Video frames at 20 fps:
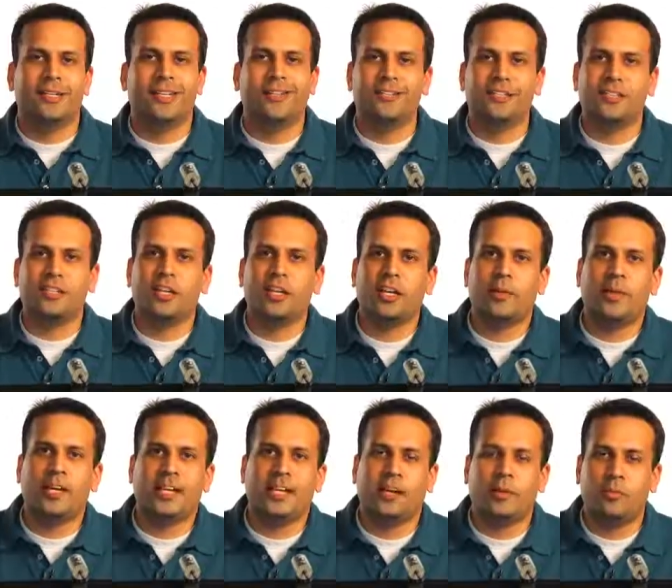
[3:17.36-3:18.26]
Now let's talk
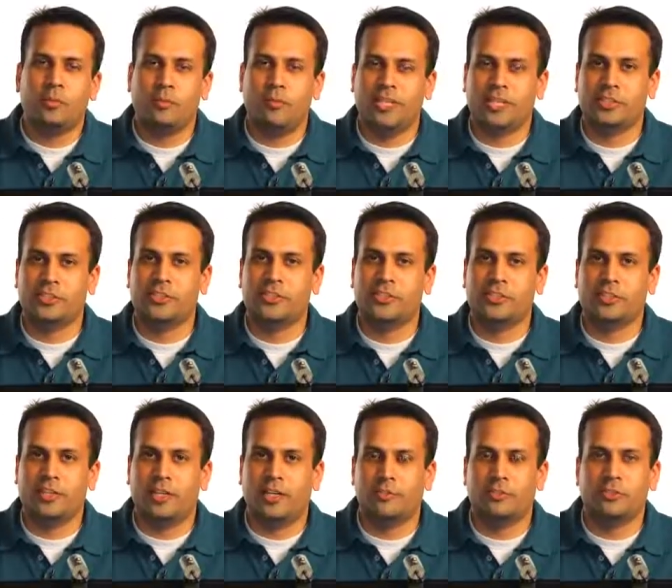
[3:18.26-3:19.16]
about how
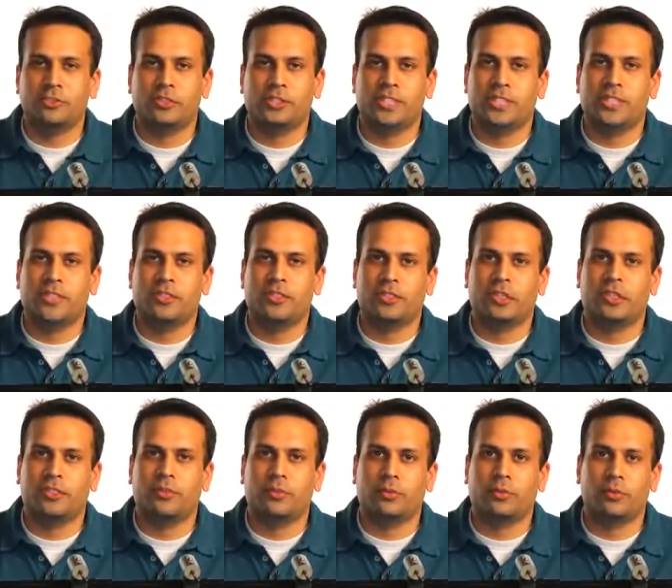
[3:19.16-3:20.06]
Messenger helps you stay in
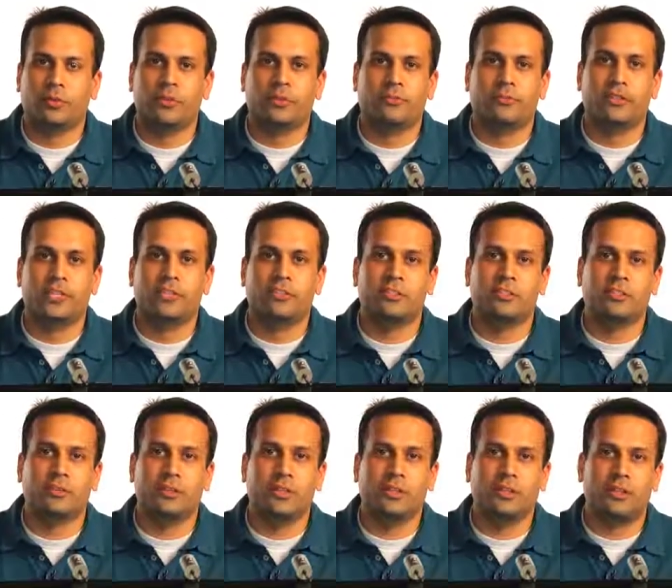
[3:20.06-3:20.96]
touch with what your friends are
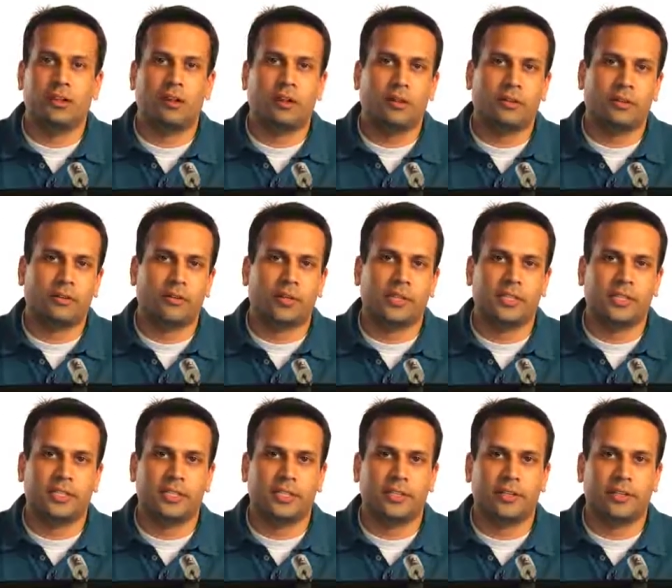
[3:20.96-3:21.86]
doing all
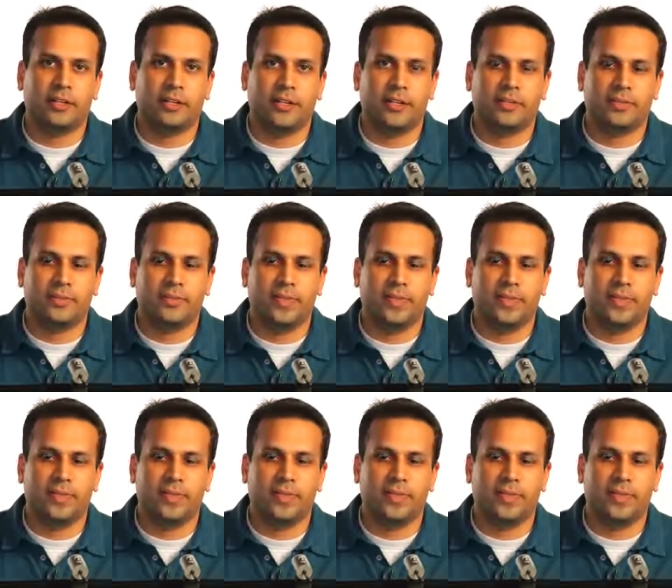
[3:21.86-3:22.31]
across the internet.